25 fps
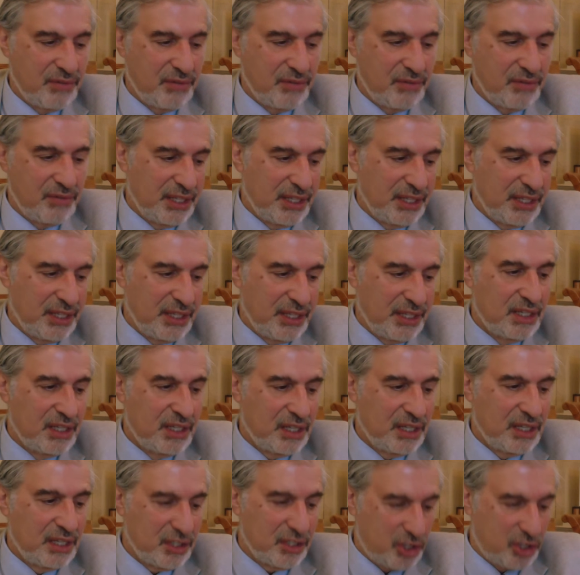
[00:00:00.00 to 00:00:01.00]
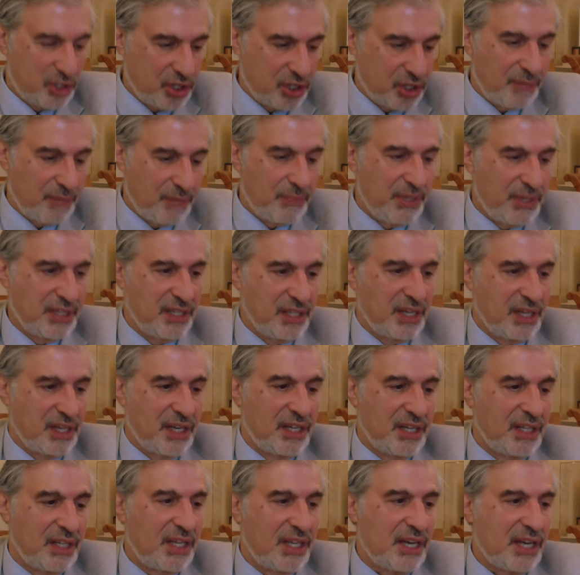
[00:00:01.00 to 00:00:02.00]
really, should it be done?
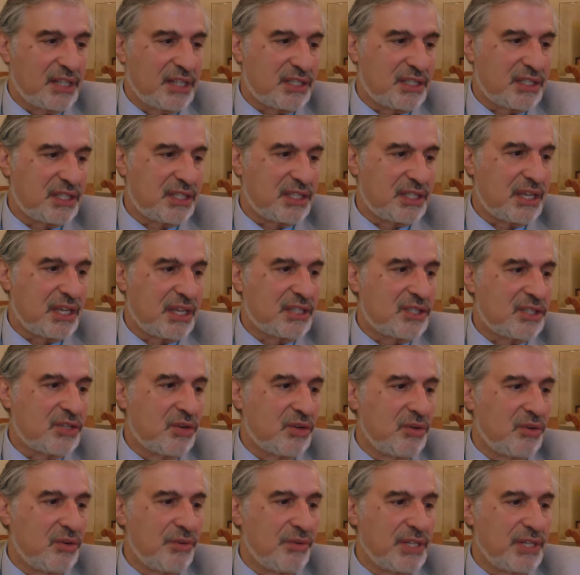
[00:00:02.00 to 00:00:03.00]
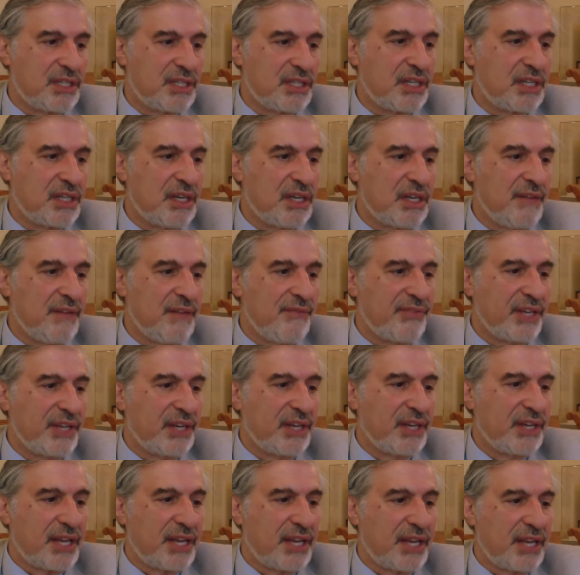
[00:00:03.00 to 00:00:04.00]
And that's always
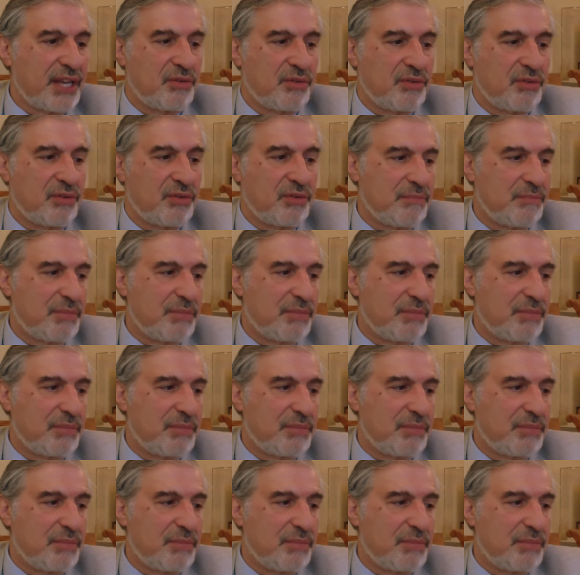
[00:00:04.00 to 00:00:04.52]
a